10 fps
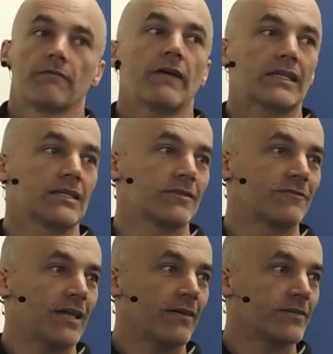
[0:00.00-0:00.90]
factors
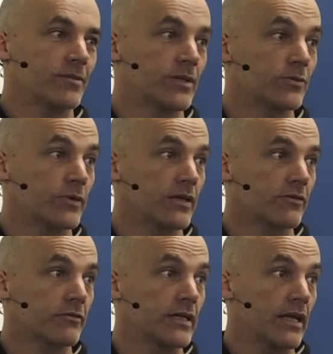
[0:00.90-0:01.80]
of safety between
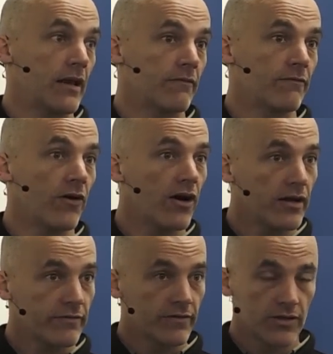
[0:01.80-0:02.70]
three and
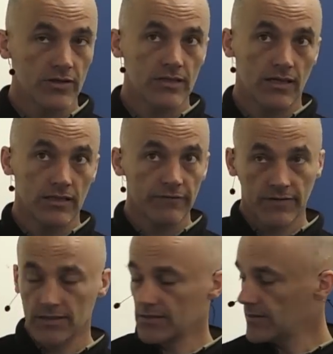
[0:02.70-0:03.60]
five. Usually a
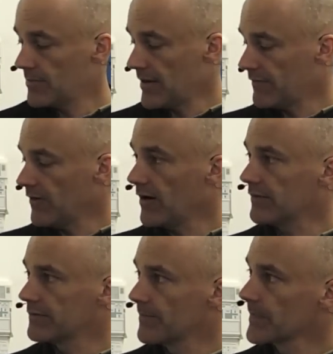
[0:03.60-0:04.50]
lift is about
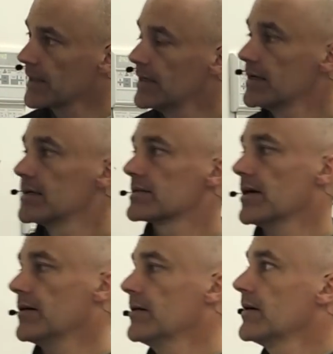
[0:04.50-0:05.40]
five.
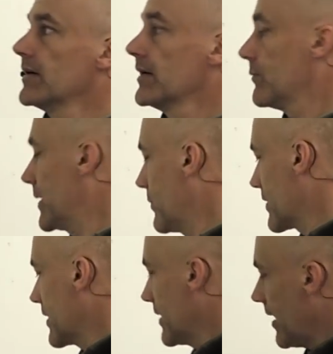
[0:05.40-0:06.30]
So we
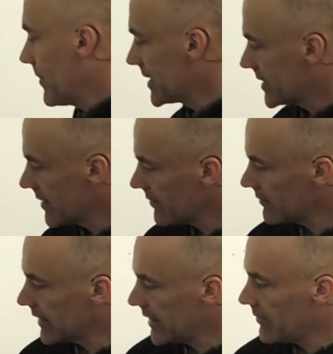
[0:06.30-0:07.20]
want a
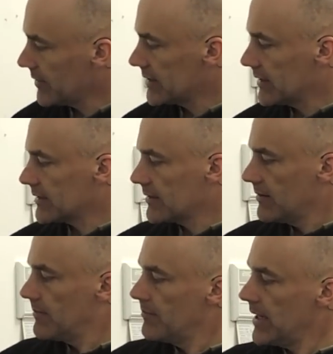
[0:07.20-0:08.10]
material here which is
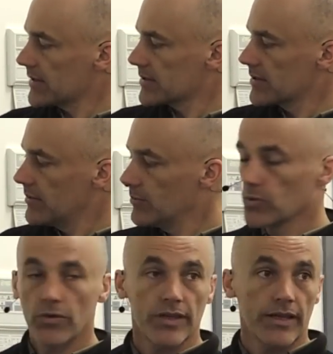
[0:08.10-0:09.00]
much
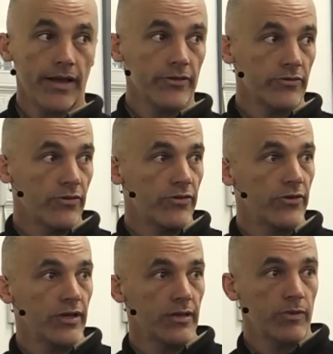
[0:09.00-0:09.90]
more than
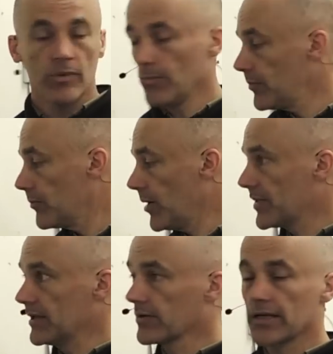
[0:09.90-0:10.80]
130. We might
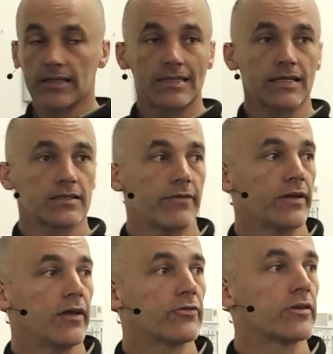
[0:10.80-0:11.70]
be looking at six,
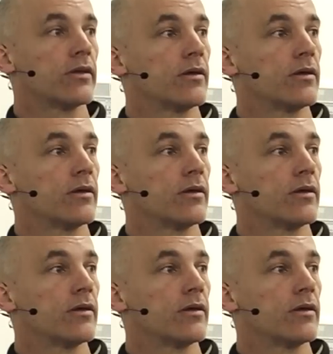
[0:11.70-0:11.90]
700